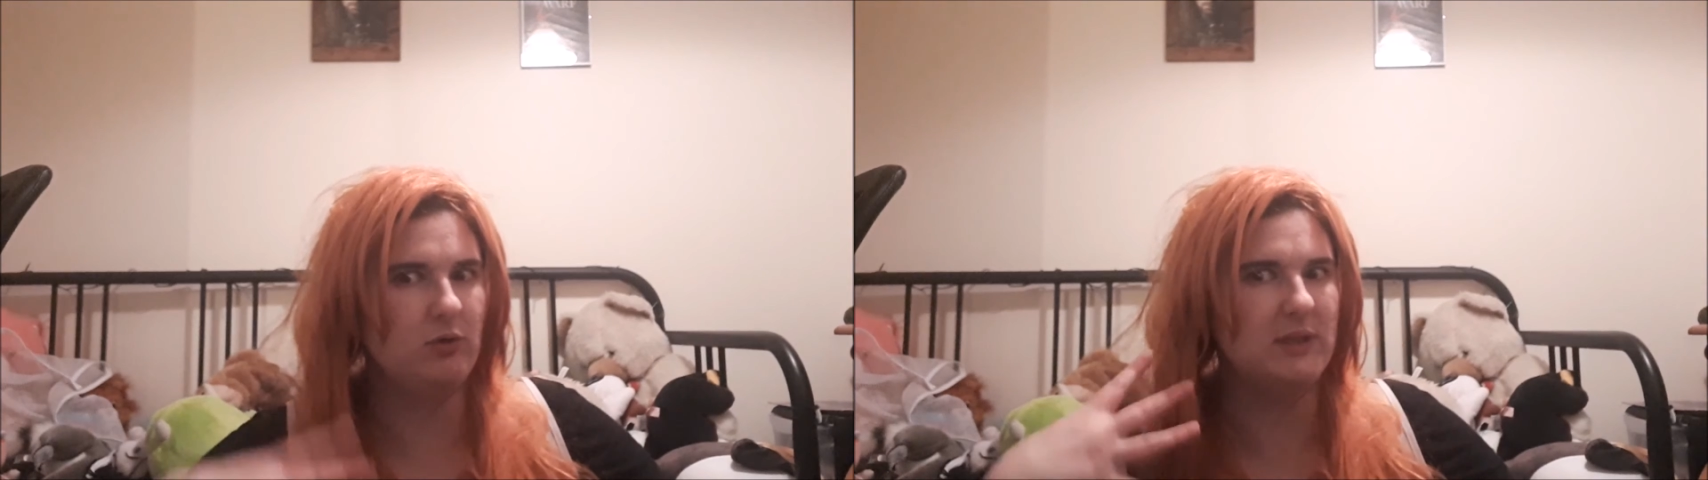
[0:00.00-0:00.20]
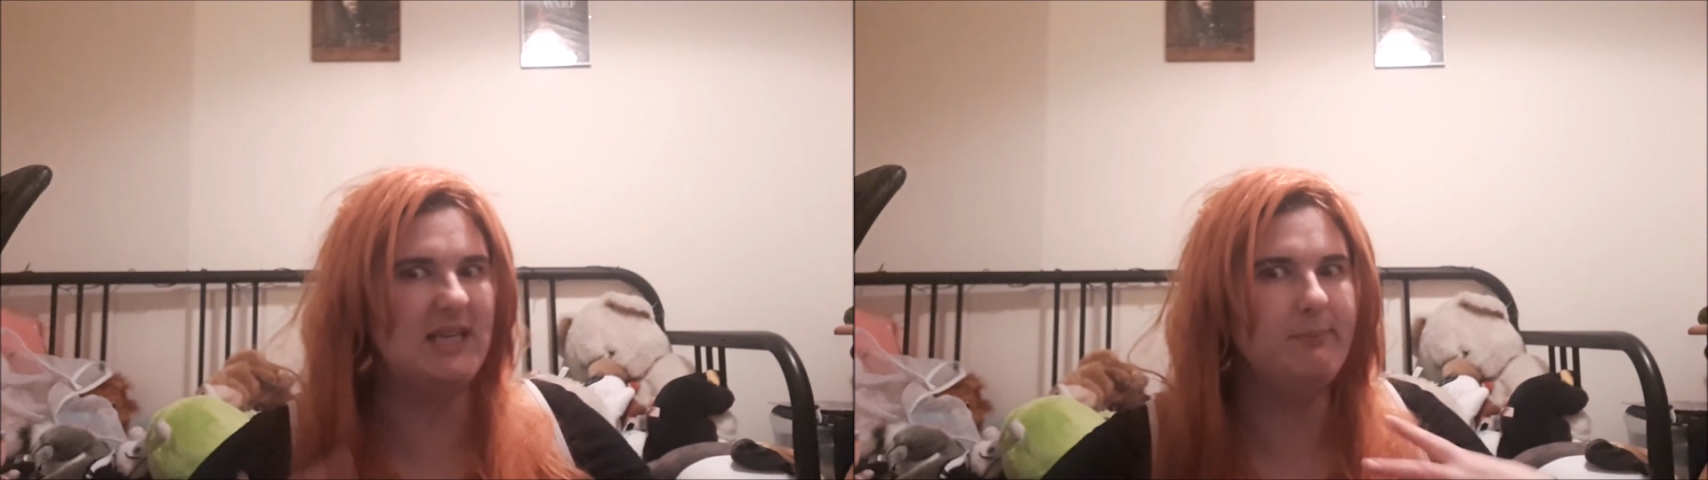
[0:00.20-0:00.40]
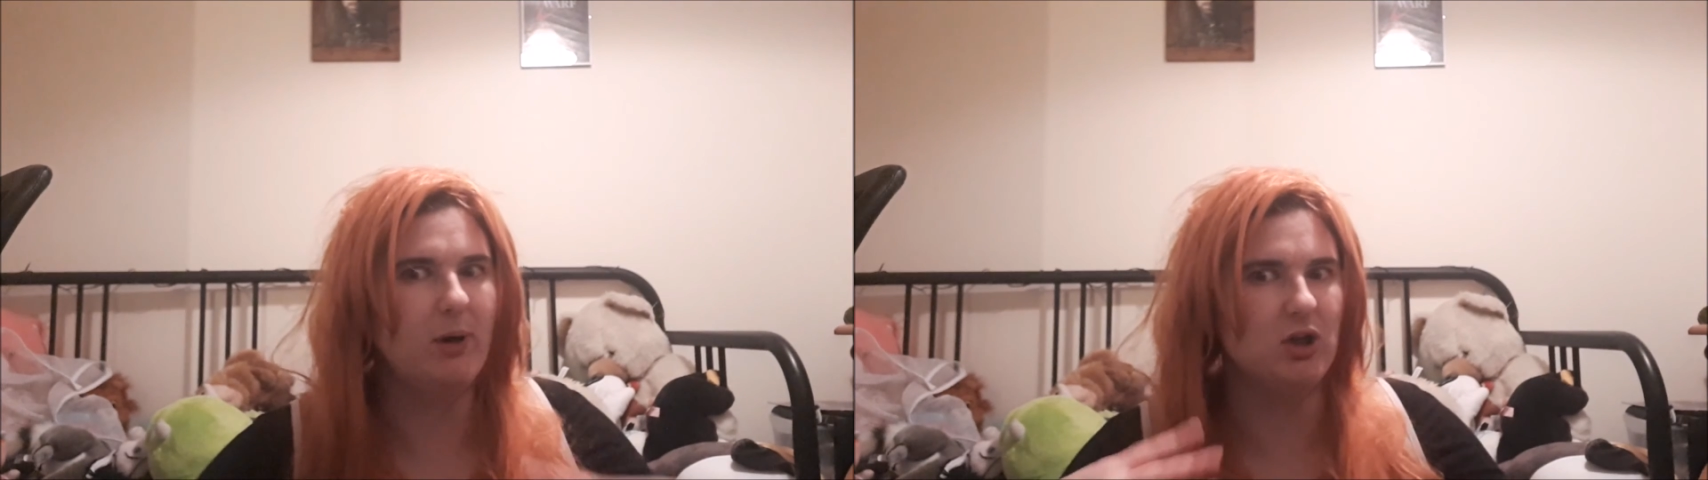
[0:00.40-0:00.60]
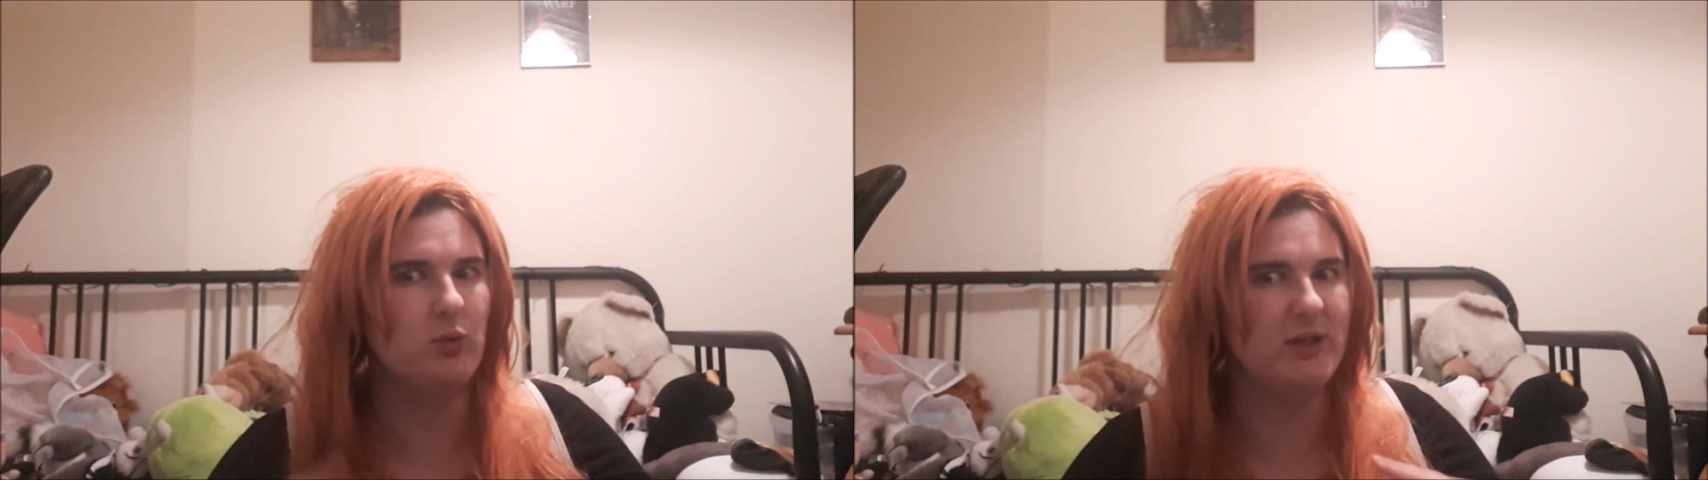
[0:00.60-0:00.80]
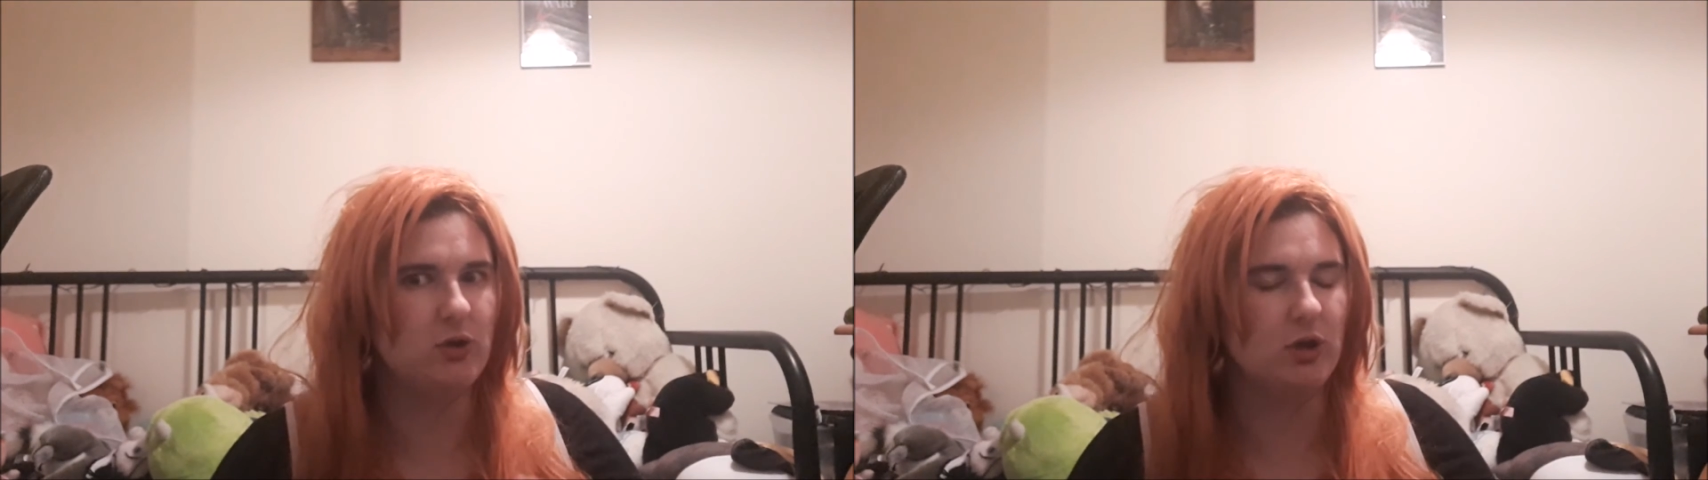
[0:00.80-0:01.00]
do a steampunk
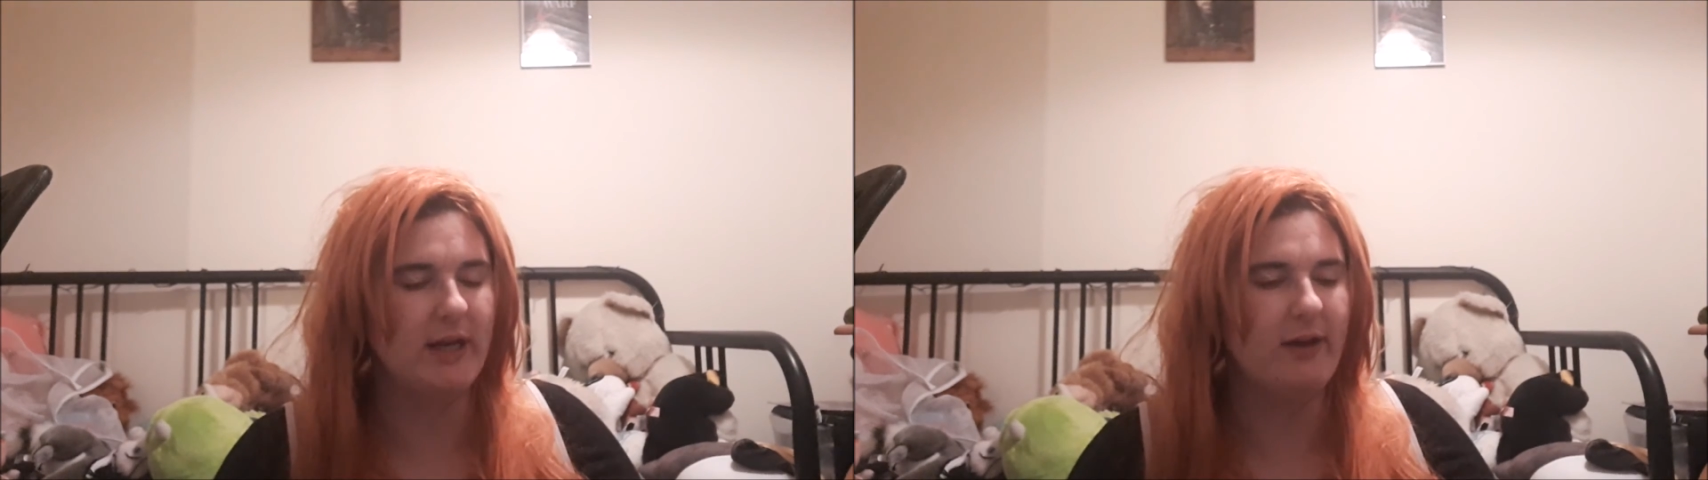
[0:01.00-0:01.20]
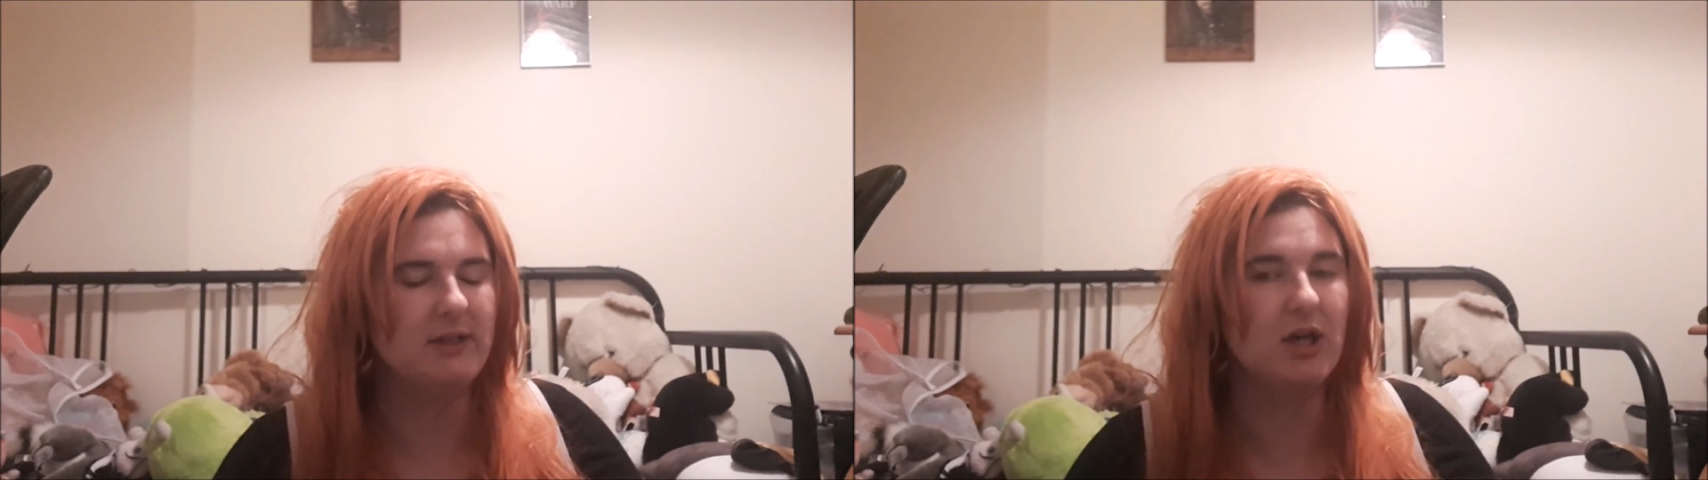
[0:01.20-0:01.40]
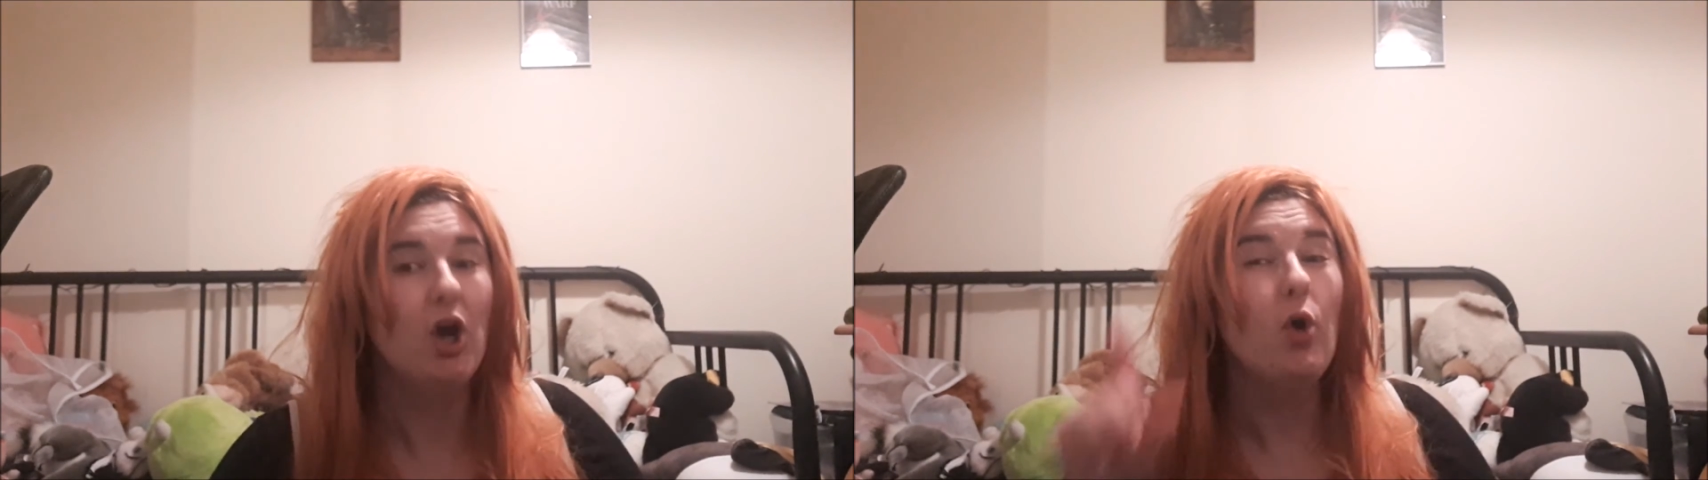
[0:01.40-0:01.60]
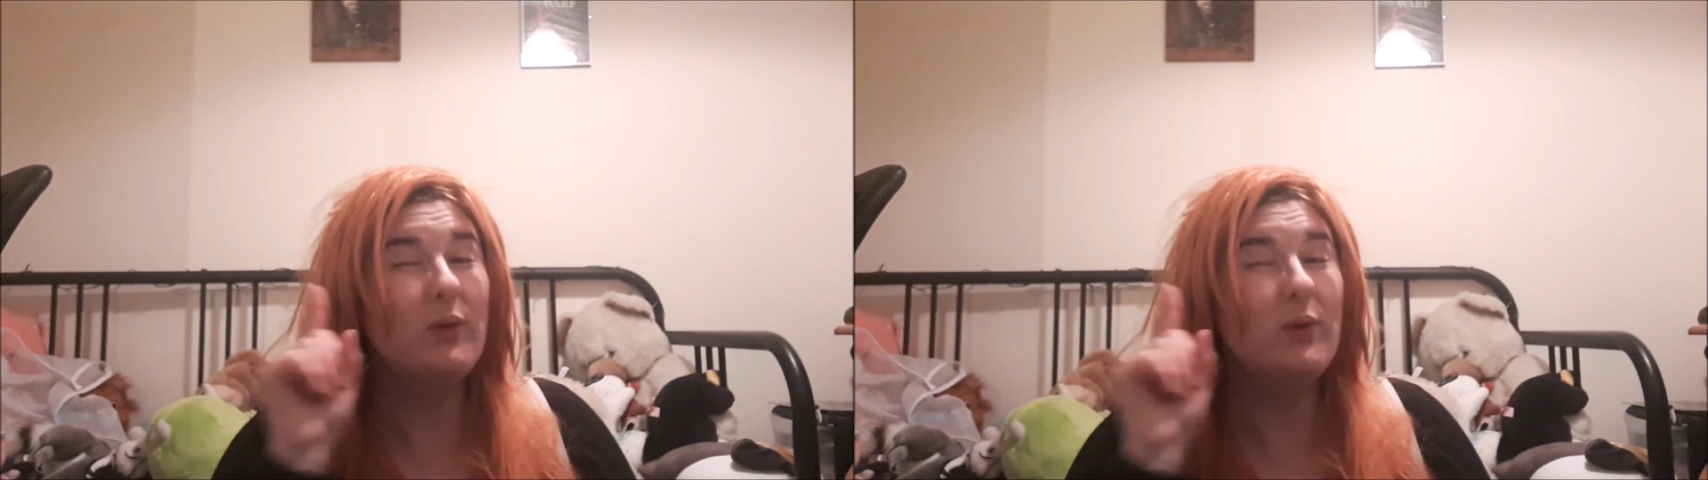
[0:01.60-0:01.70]
twist on a character,